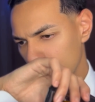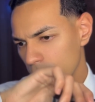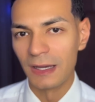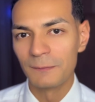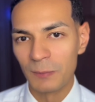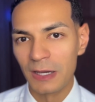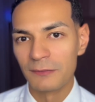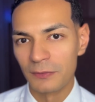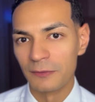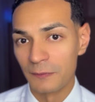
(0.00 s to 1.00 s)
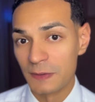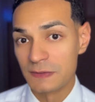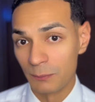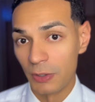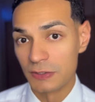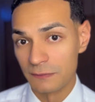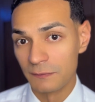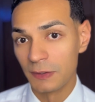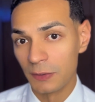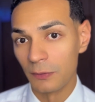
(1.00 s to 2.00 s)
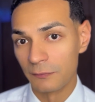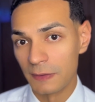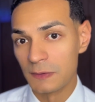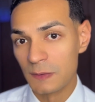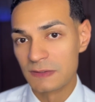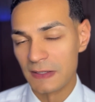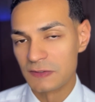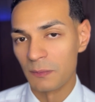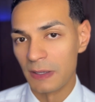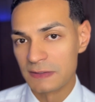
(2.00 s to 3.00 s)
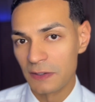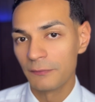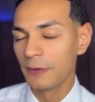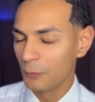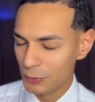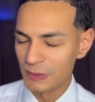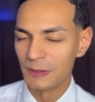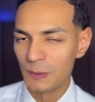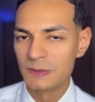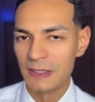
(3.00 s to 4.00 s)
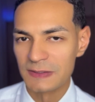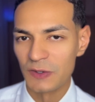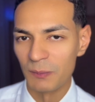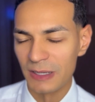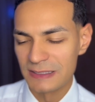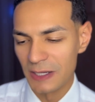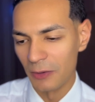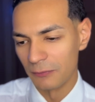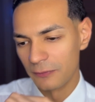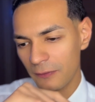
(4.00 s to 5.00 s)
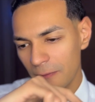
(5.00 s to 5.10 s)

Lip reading: Not bad for a first impression video if I do say so myself, and which I do say so myself.